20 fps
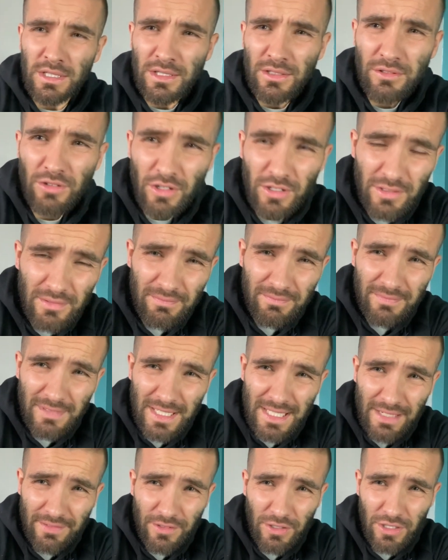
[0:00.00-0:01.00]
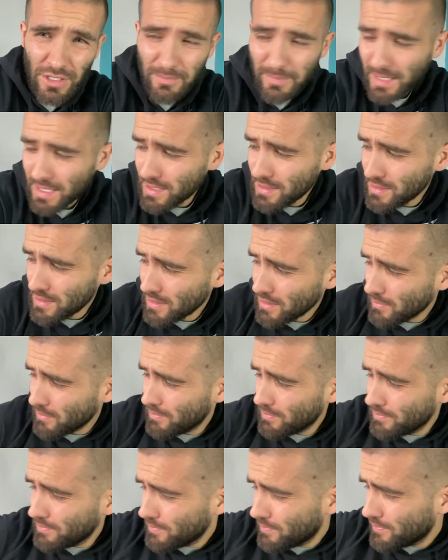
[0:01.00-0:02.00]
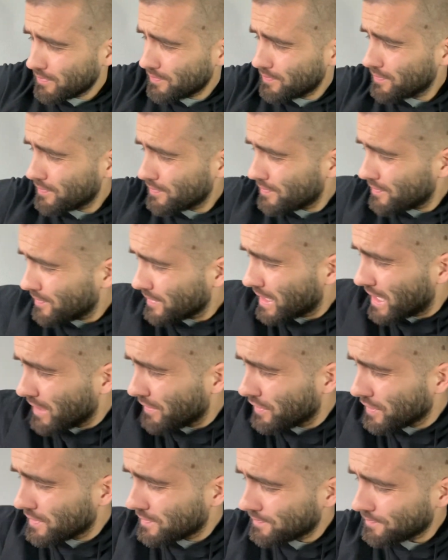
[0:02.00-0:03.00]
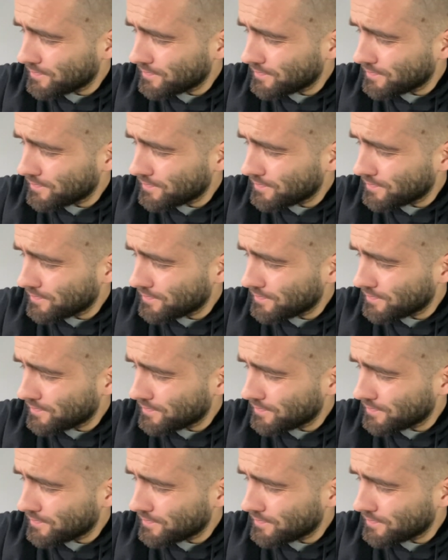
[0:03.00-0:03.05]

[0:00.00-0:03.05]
Right, let's have a look at the medicines I got given.